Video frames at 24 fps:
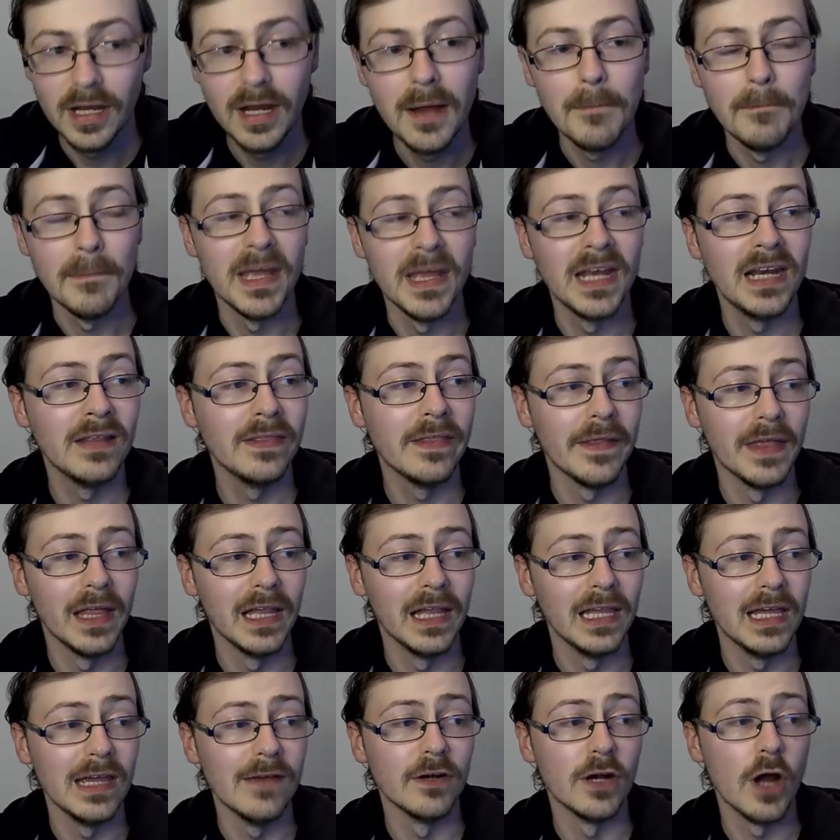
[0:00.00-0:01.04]
meaning that they
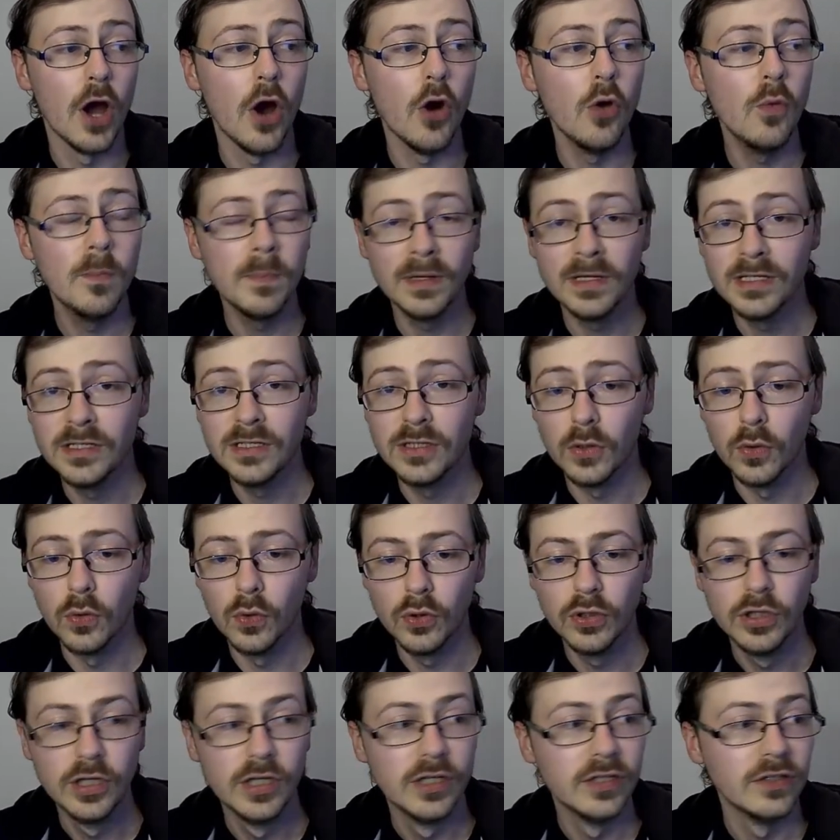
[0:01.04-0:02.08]
leave an open door
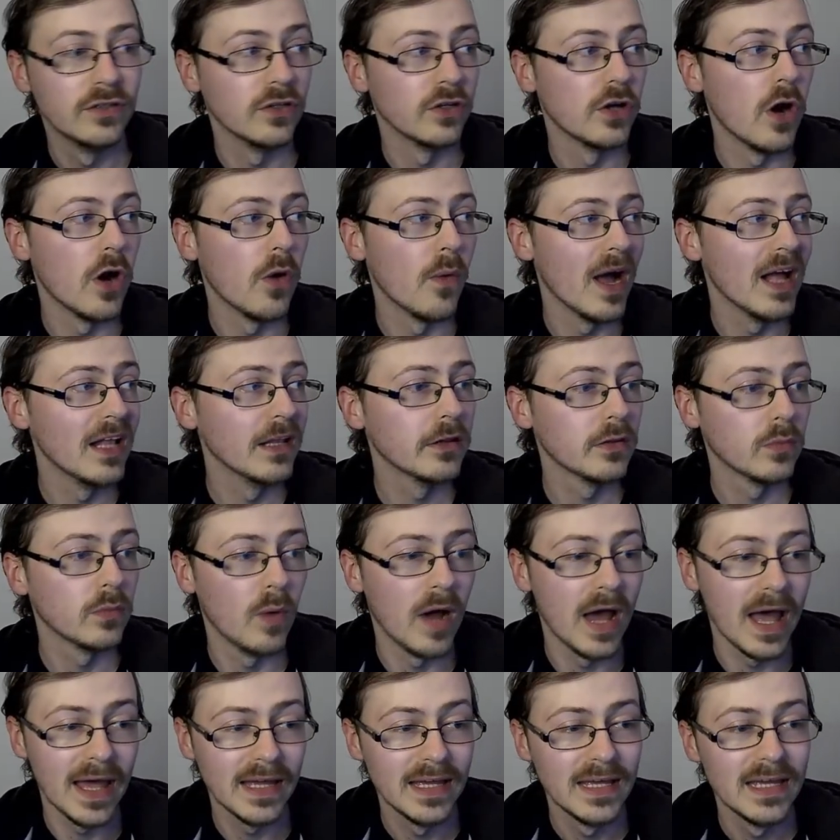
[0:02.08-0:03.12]
to go
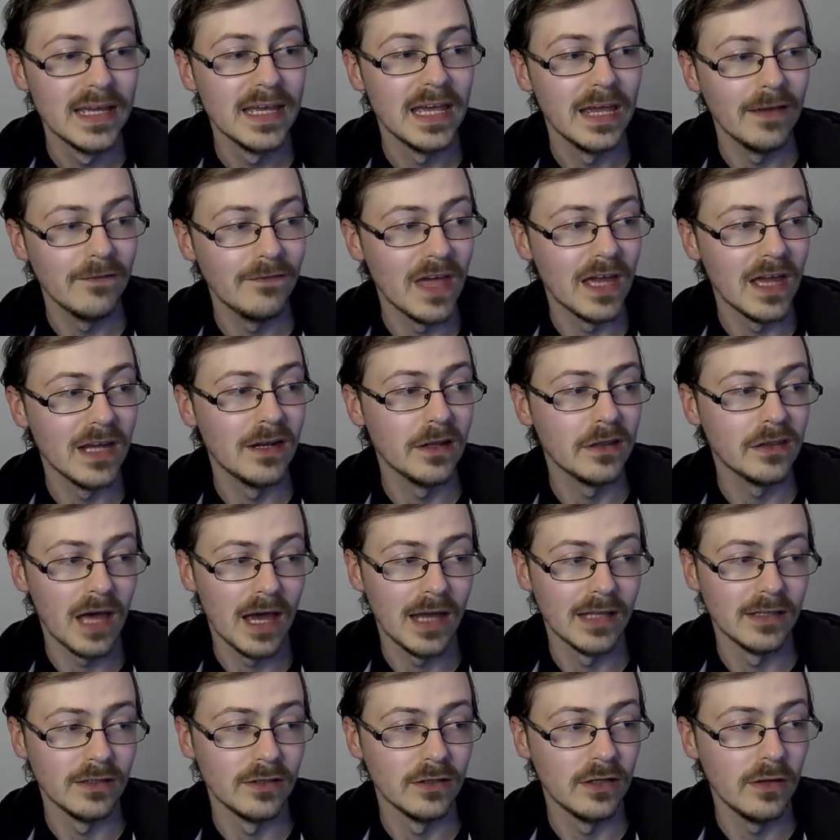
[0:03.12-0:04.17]
elsewhere if they decide
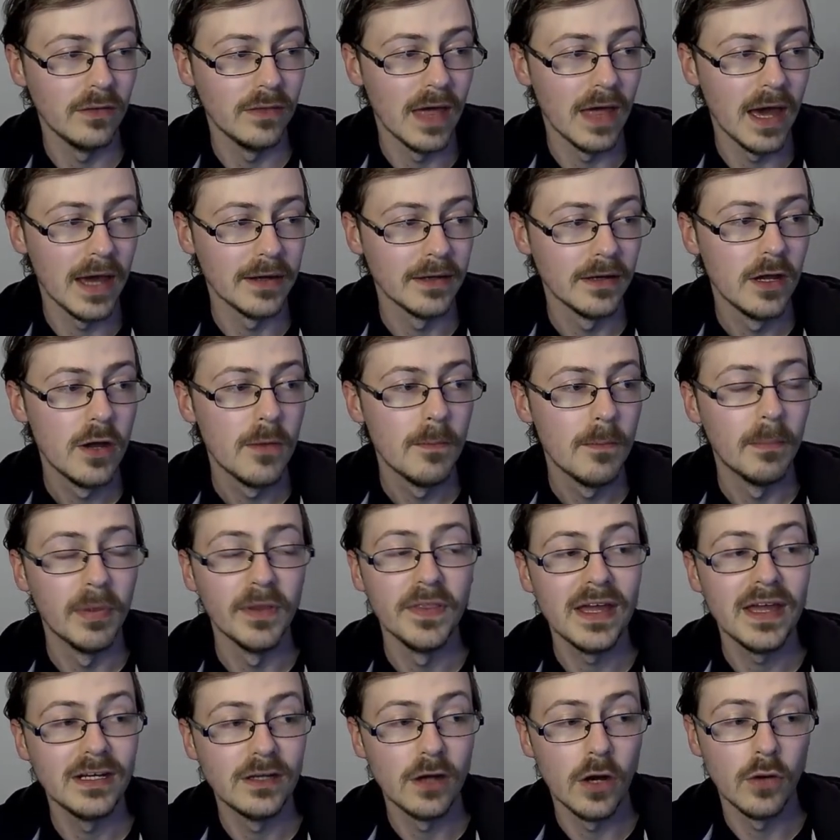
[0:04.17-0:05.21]
to do that, but they
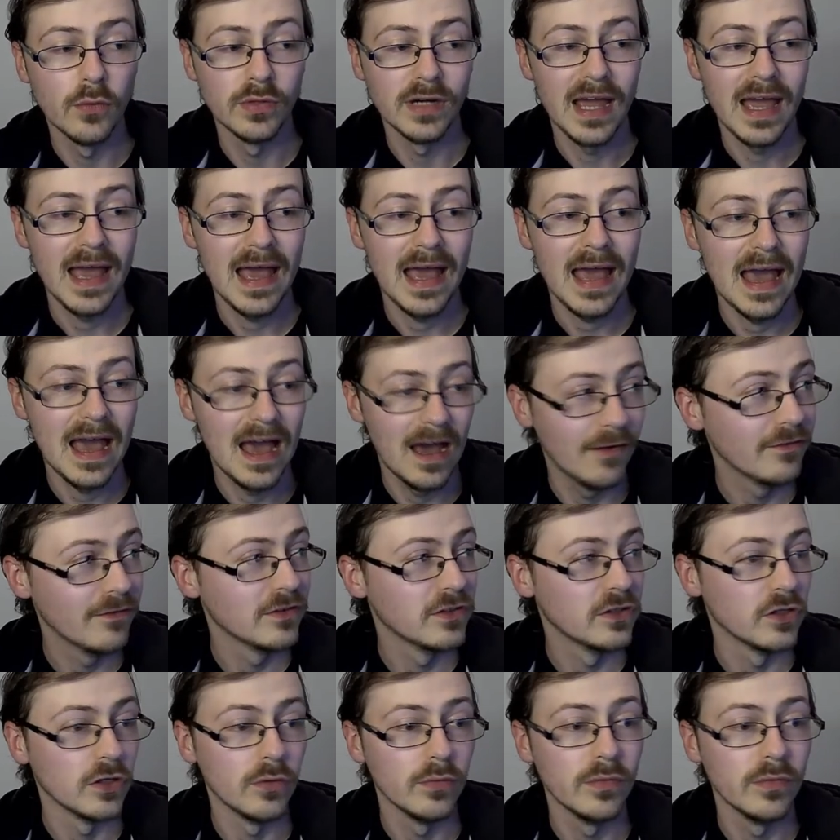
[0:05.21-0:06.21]
don't have to.